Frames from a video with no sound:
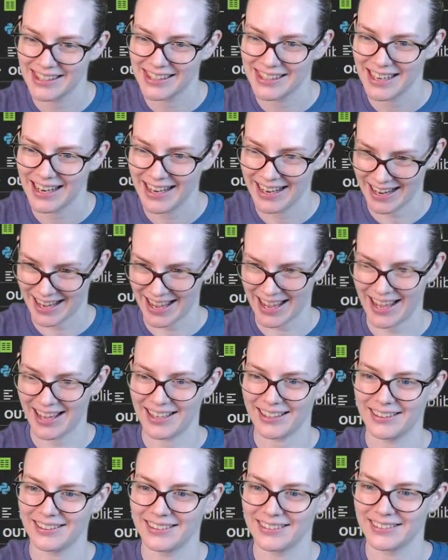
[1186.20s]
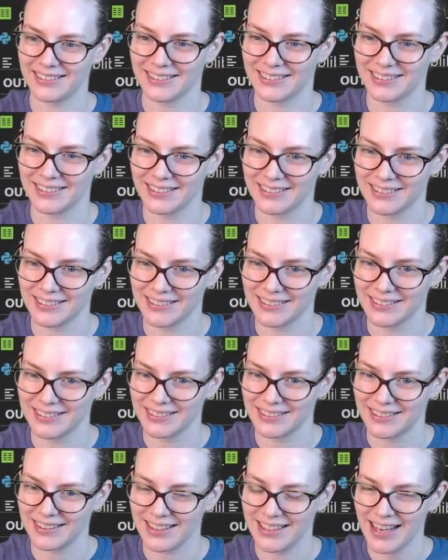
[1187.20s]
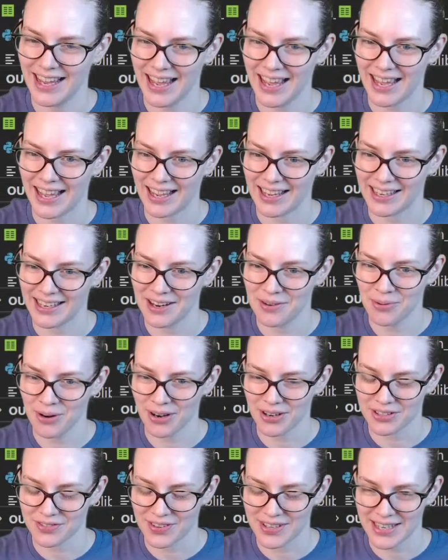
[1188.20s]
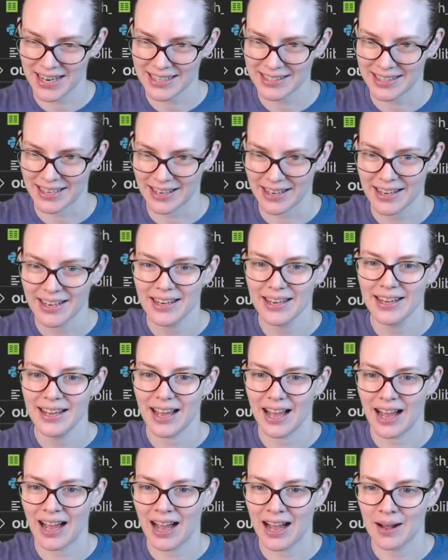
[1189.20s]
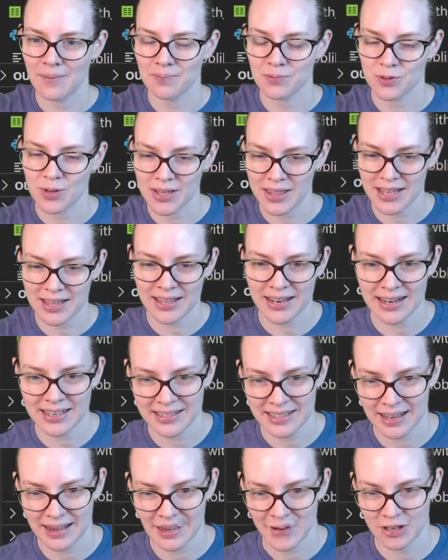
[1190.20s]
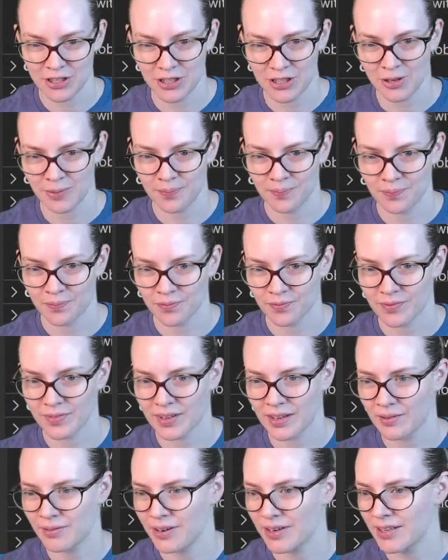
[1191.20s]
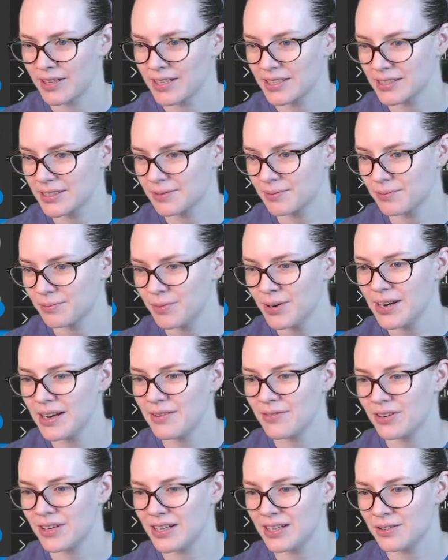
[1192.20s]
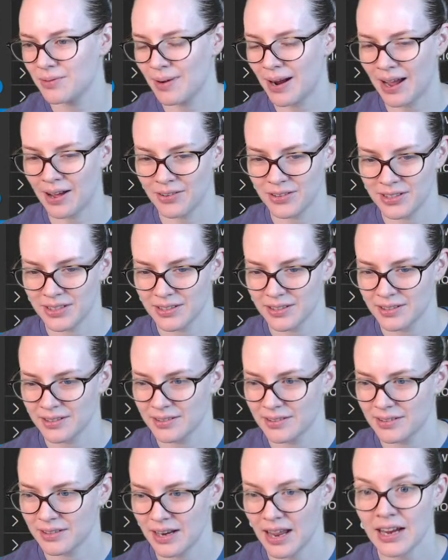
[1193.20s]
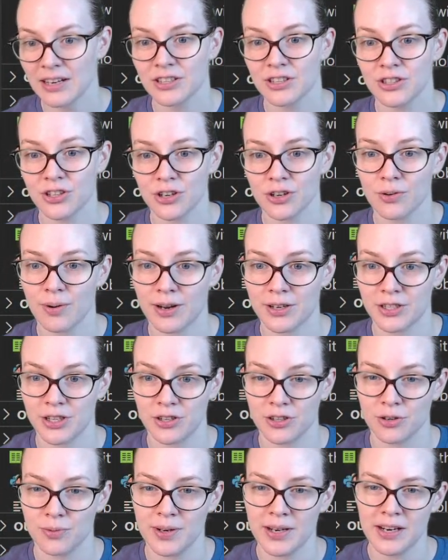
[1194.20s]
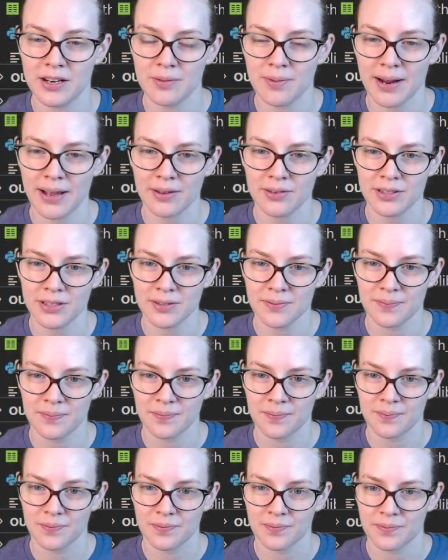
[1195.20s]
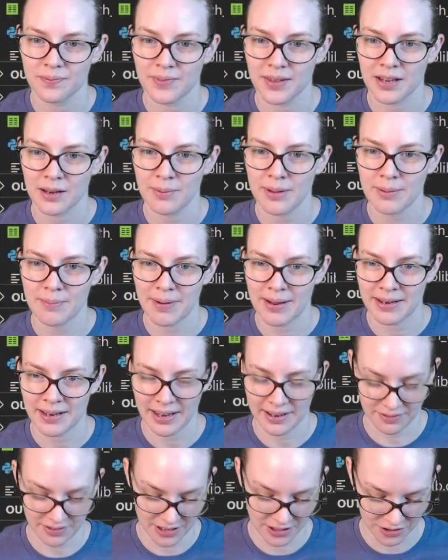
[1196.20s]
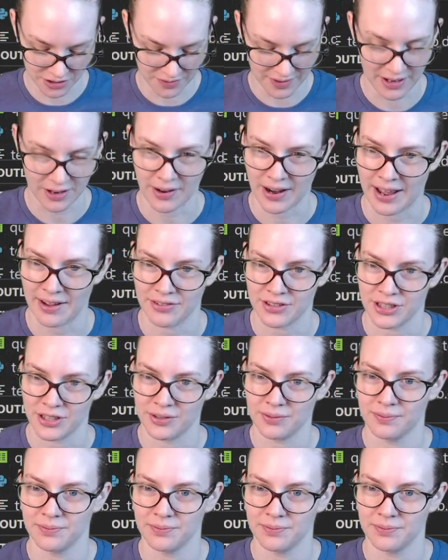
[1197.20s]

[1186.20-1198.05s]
Yeah. Yeah, it works. Fantastic. So I think the next thing I'm going to do, get rid of this. We didn't even need to round. Actually, it's a good question. Do we need a round? It'll make my life easier if I don't have to.